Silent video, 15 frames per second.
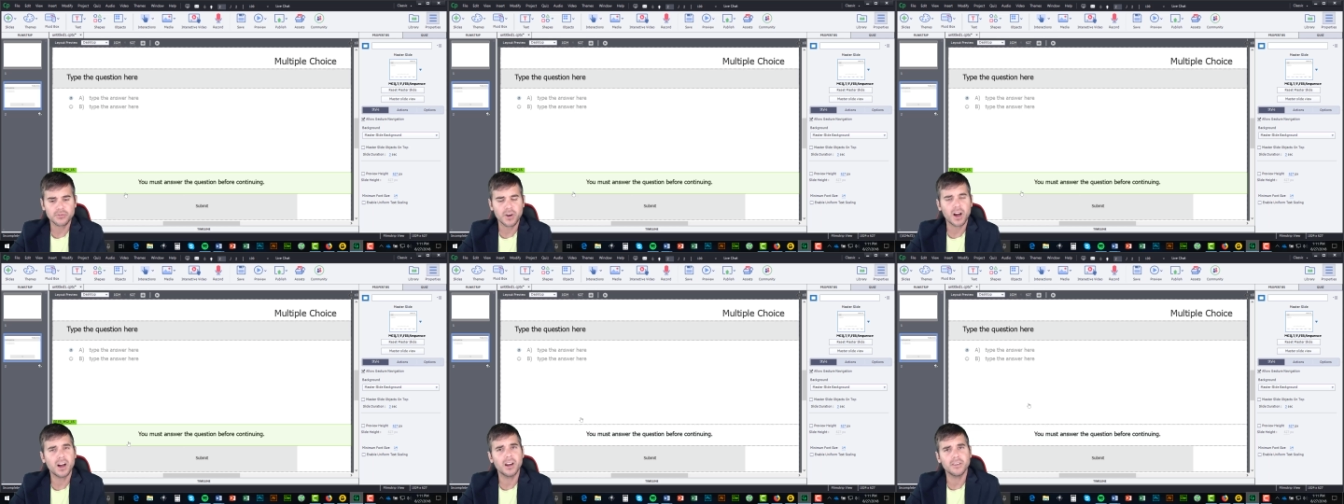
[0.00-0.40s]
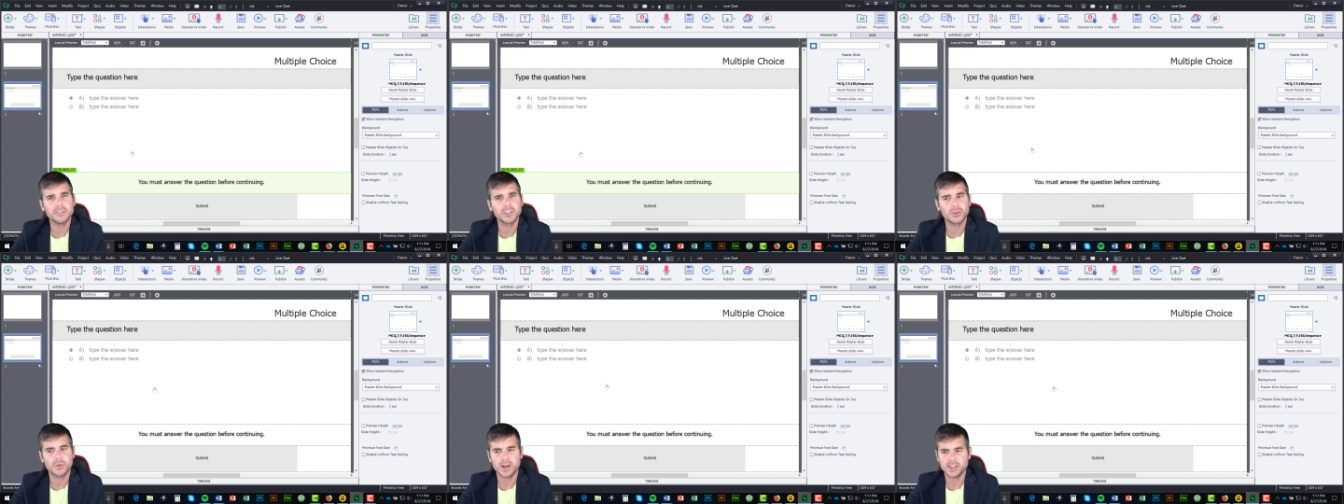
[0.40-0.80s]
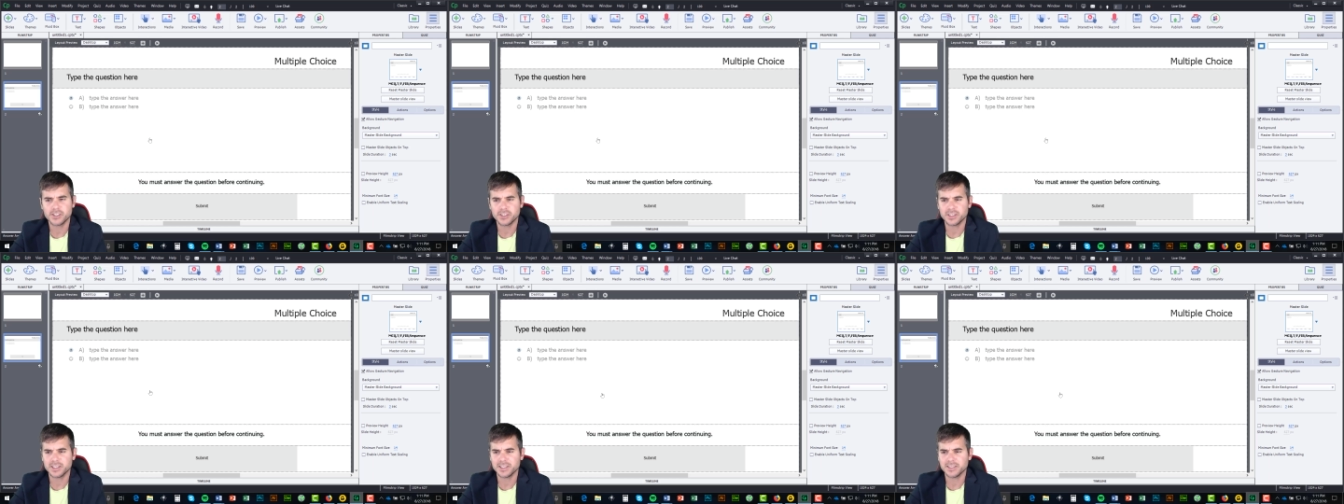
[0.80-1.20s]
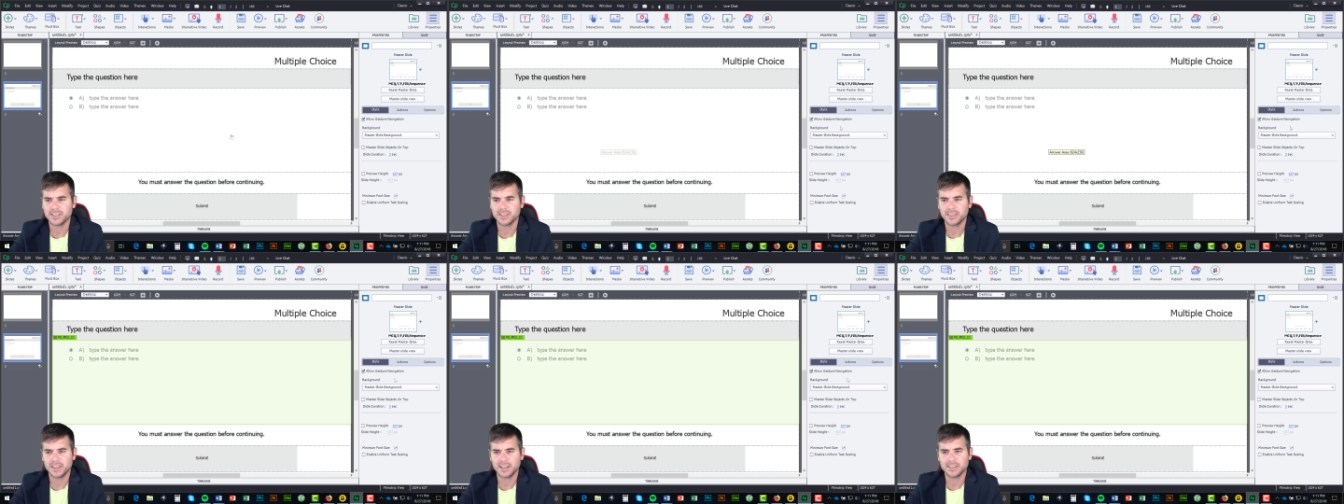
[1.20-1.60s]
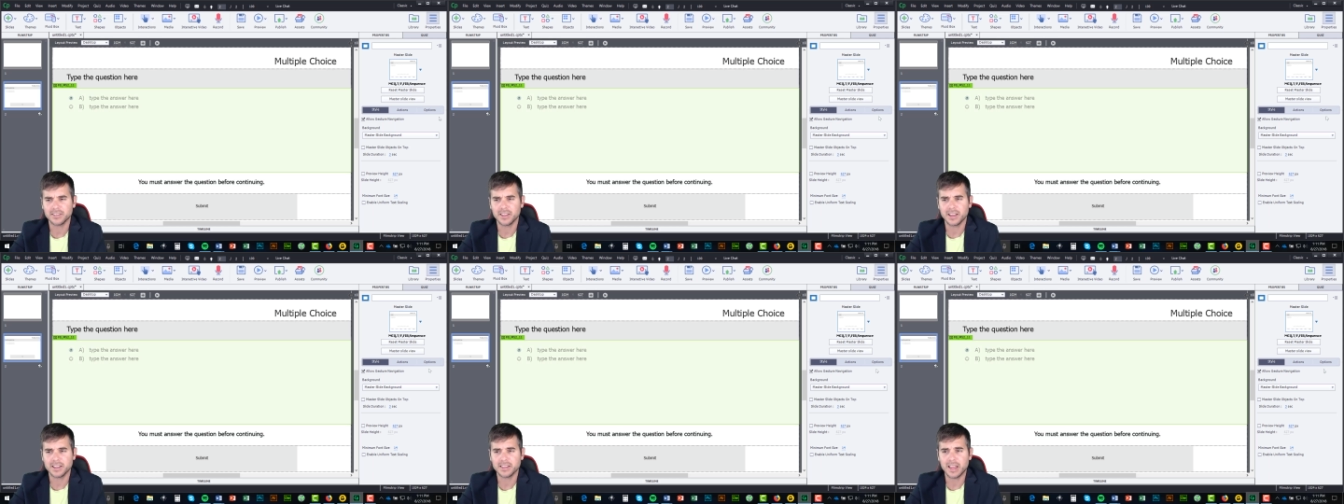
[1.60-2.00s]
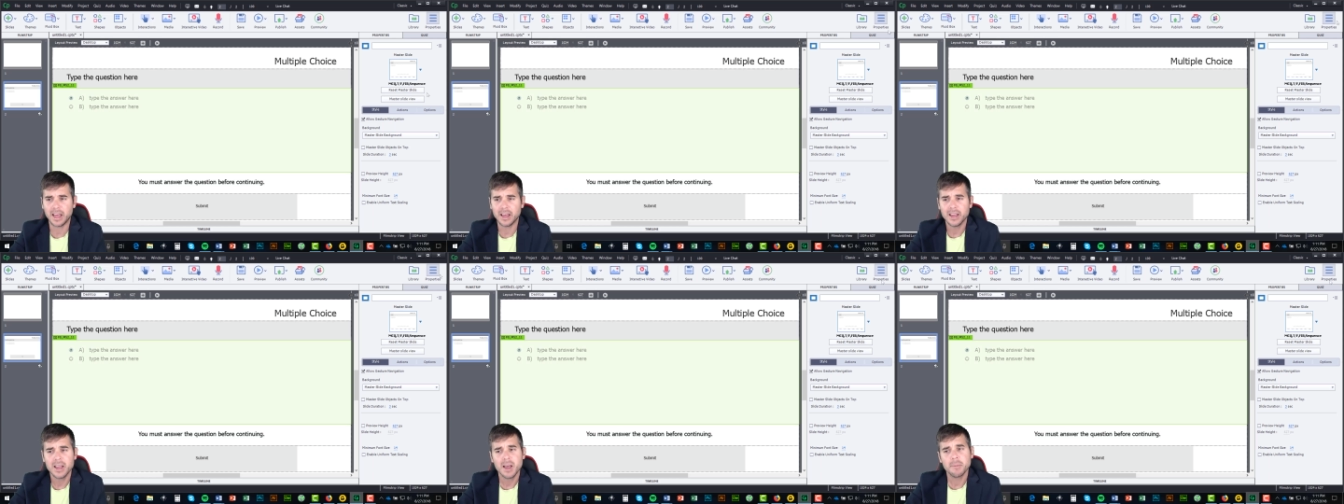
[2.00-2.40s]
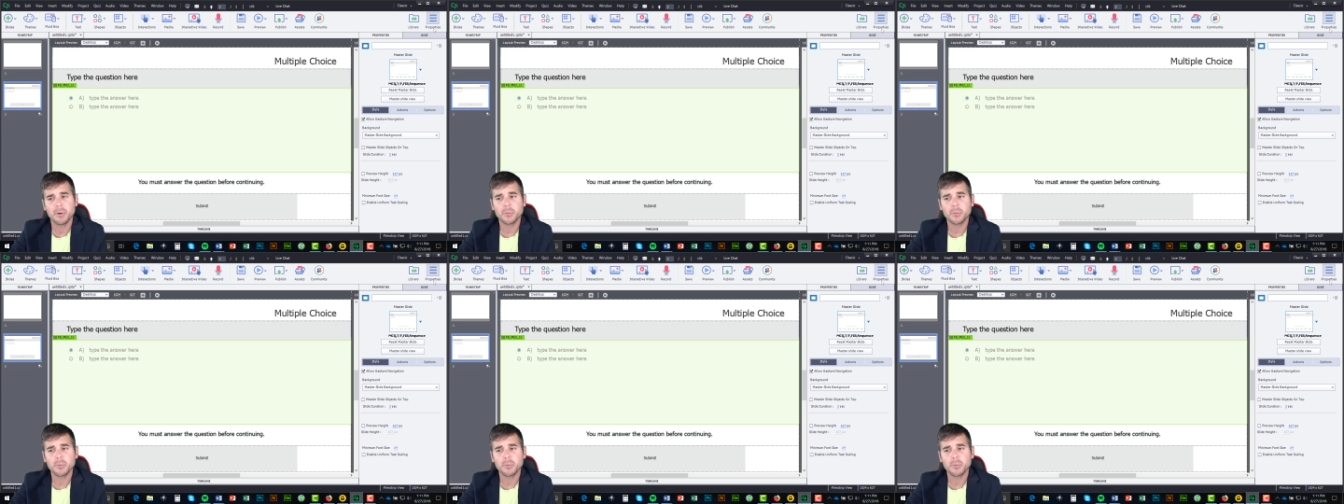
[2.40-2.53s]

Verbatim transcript: font of the questions and things like that.